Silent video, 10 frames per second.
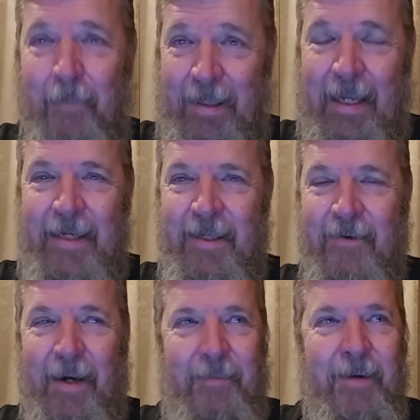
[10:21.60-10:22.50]
But they
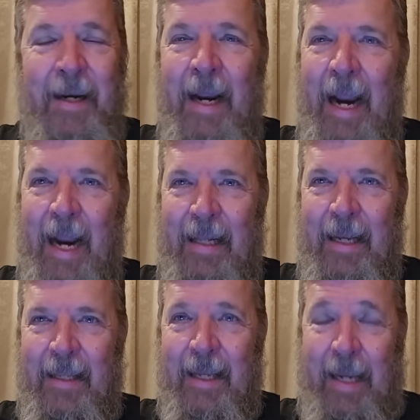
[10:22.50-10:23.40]
do it. And
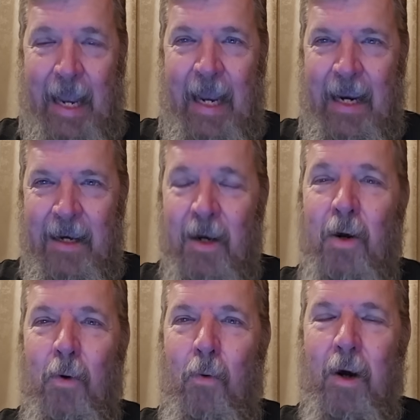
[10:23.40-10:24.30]
they think, hey,
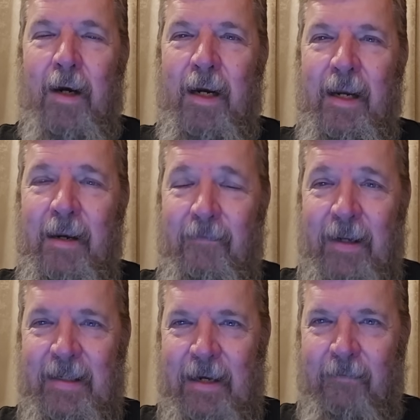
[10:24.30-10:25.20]
we're going to
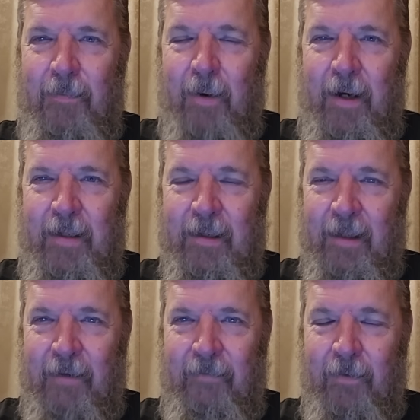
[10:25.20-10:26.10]
convince everybody to
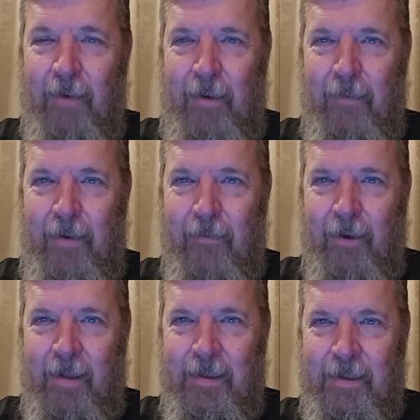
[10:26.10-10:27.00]
live the way we
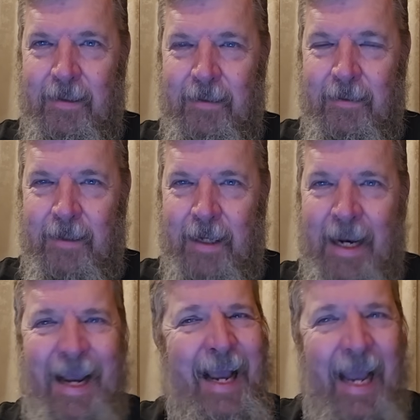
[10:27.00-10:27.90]
want.
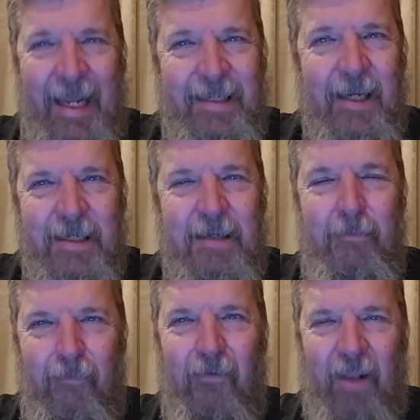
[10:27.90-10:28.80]
That
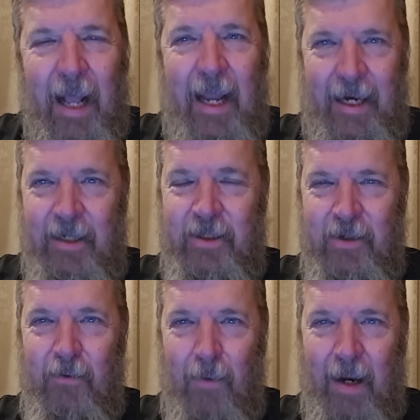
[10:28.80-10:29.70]
doesn't fly
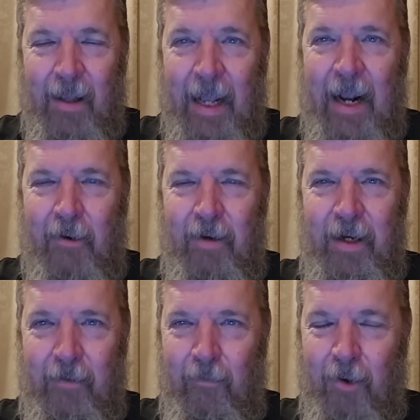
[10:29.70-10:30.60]
too well out
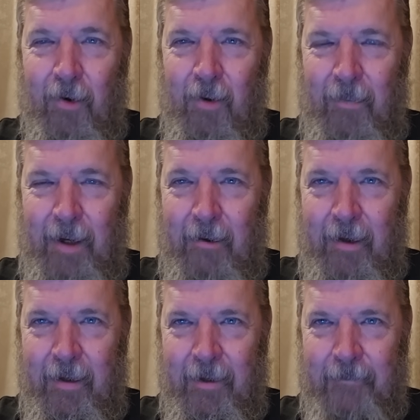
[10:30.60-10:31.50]
in rural
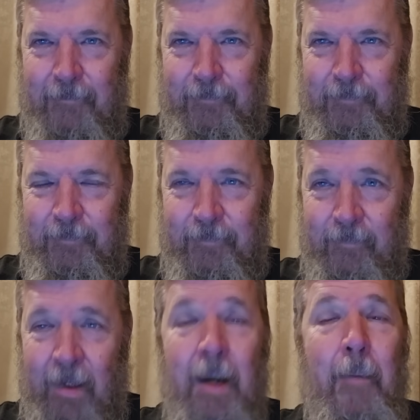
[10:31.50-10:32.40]
America.
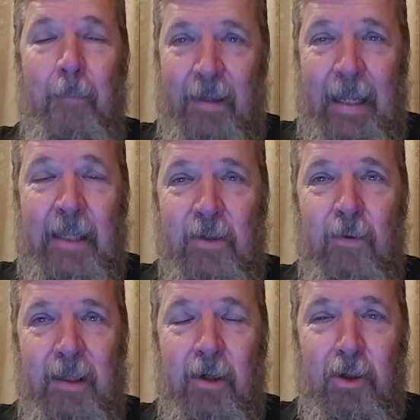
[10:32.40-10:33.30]
But that's
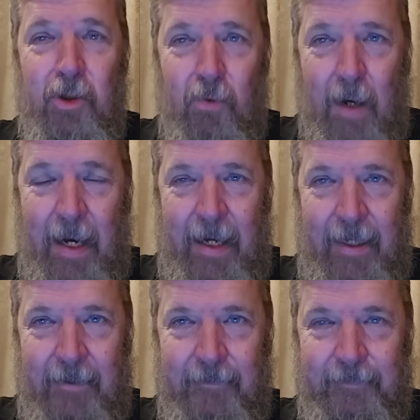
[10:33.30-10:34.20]
what they're trying.